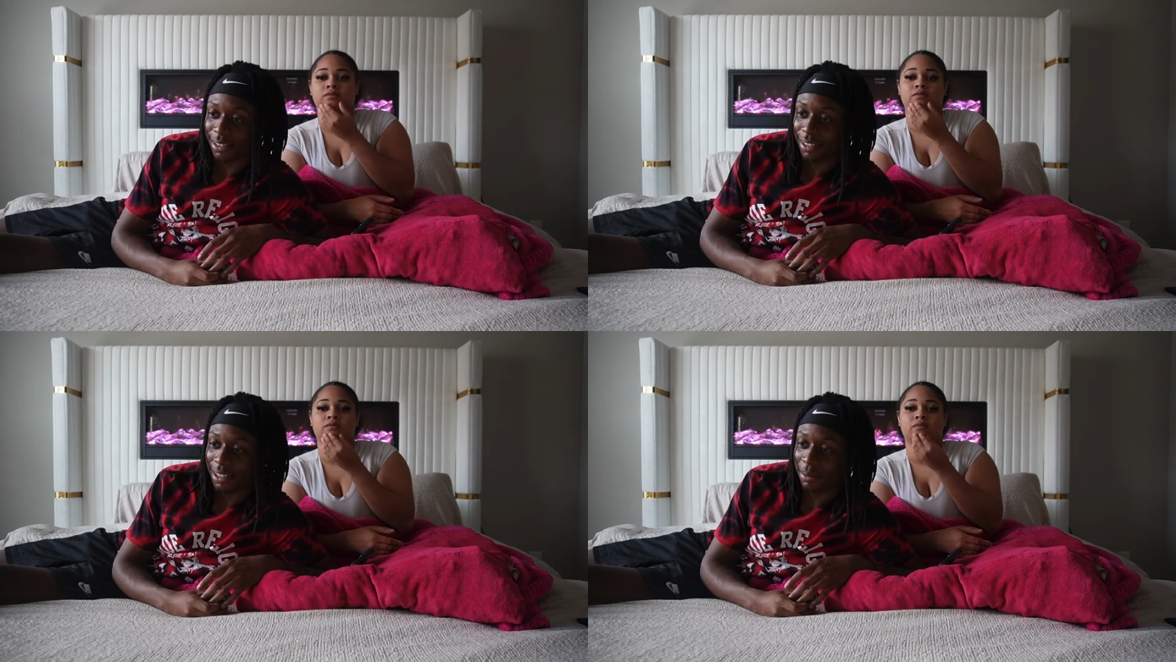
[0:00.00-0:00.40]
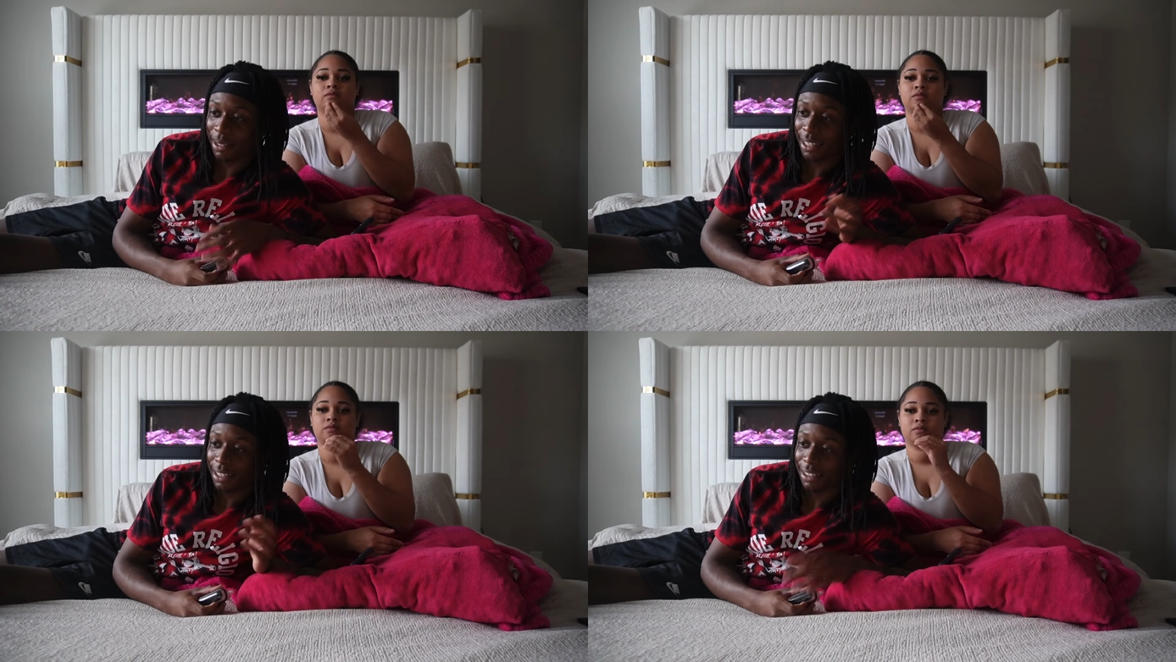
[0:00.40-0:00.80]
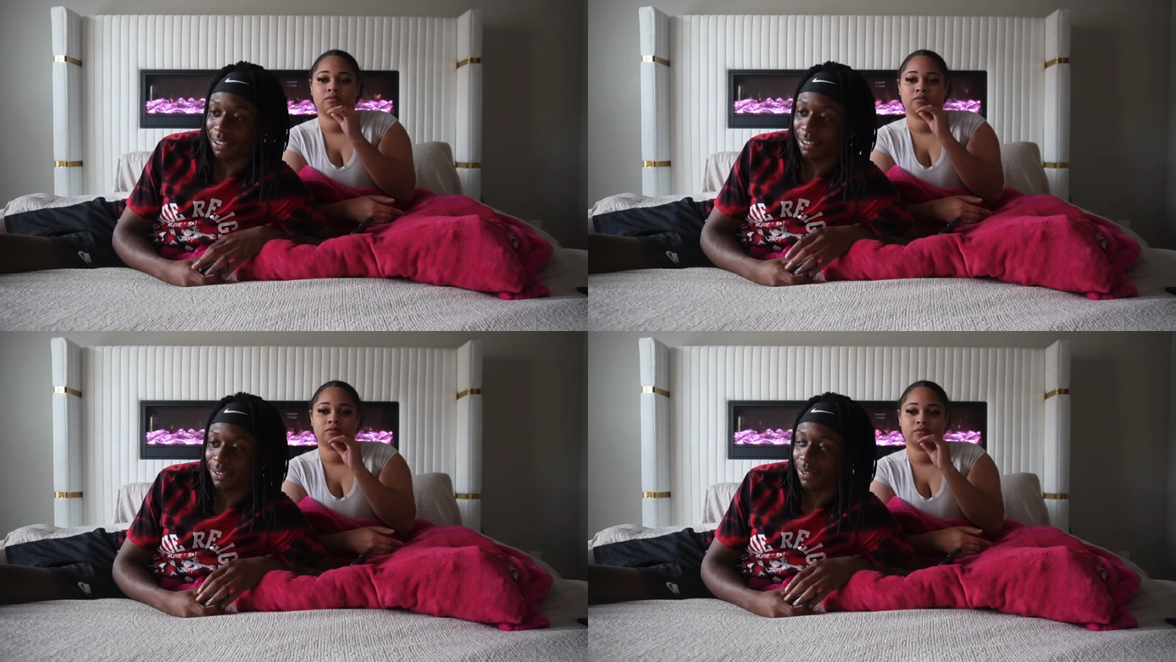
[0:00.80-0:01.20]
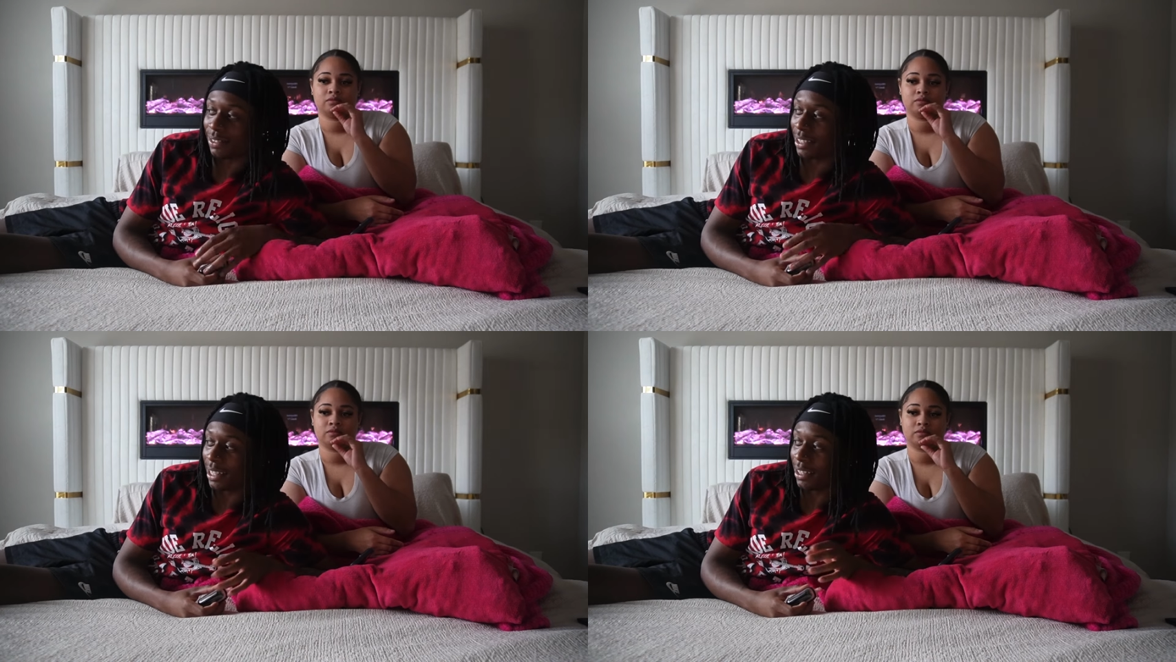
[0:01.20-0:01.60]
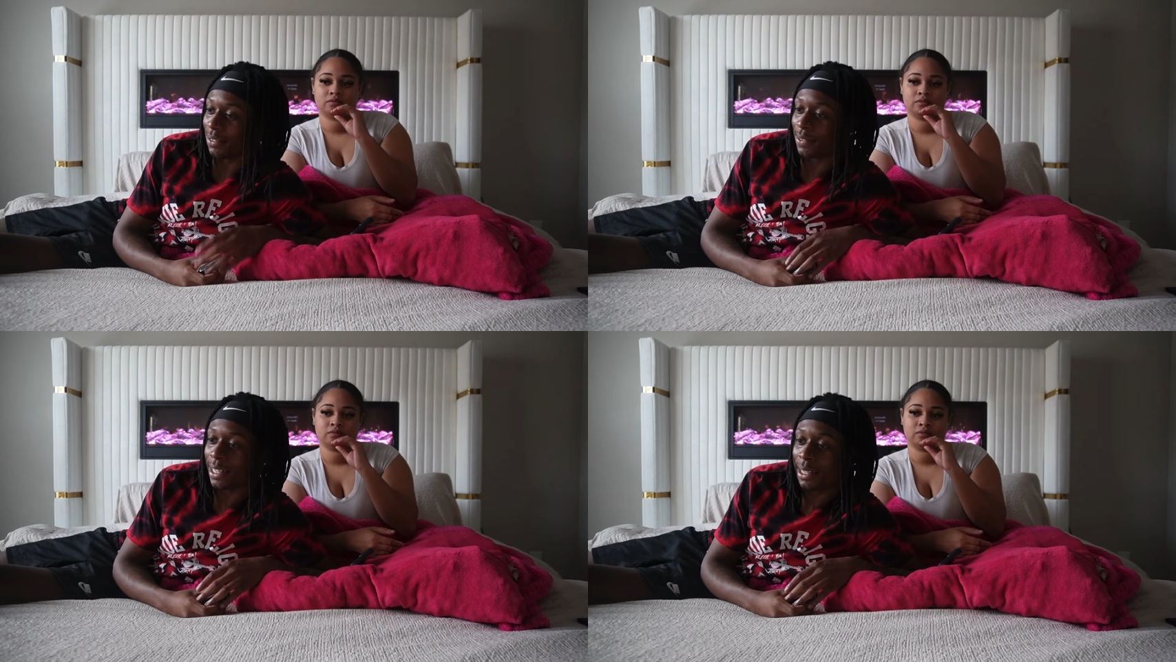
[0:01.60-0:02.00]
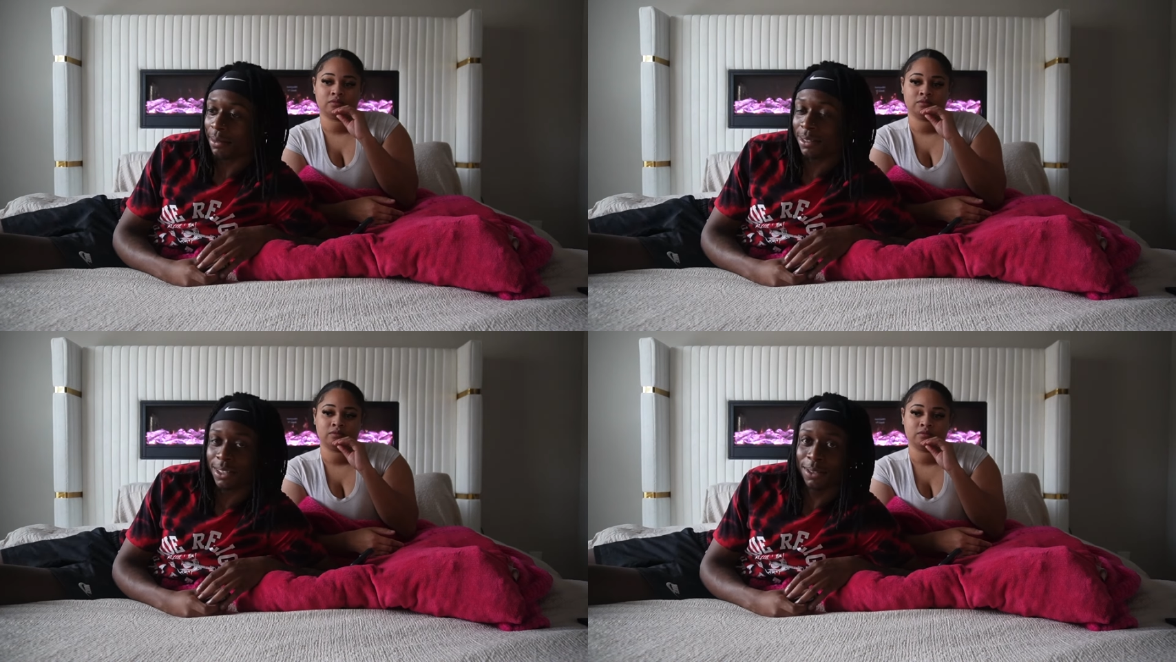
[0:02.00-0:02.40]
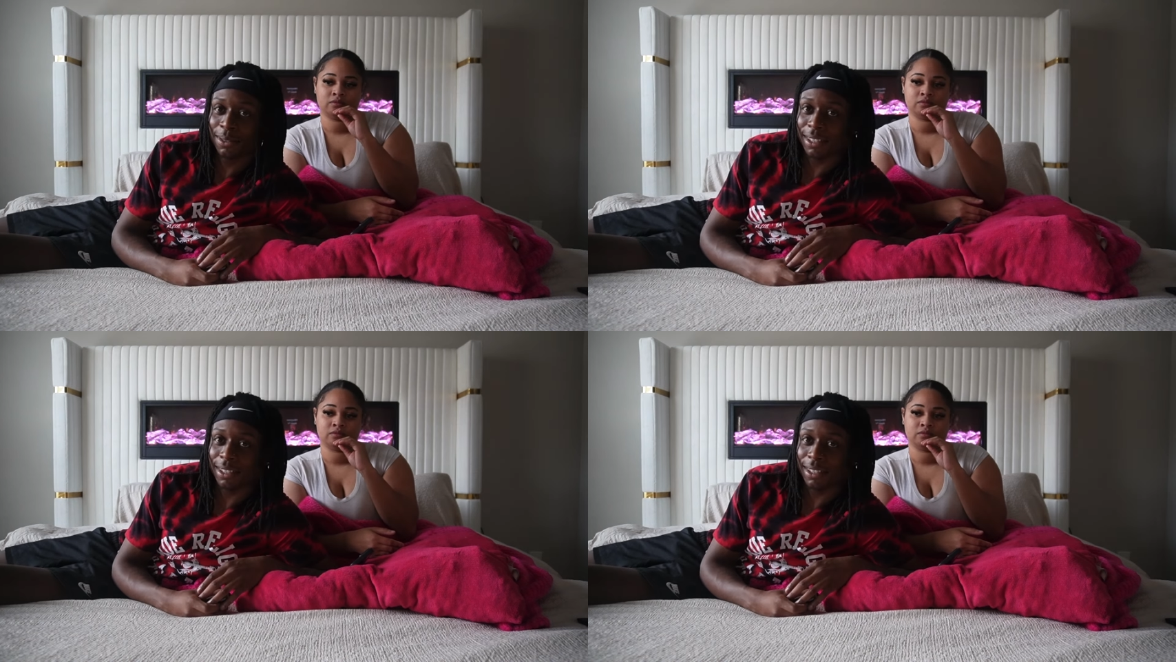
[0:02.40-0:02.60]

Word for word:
Speaker 1: everybody just had good vibes, you know.